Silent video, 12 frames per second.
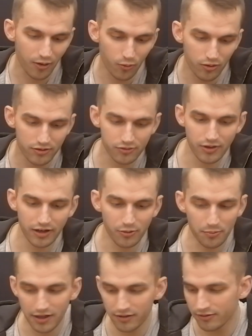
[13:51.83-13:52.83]
wouldn't
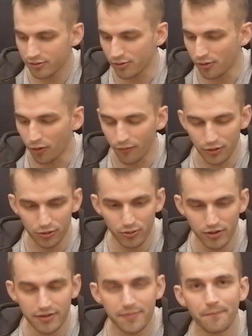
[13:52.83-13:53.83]
recommend to overdo
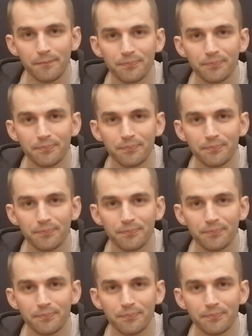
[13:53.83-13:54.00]
it.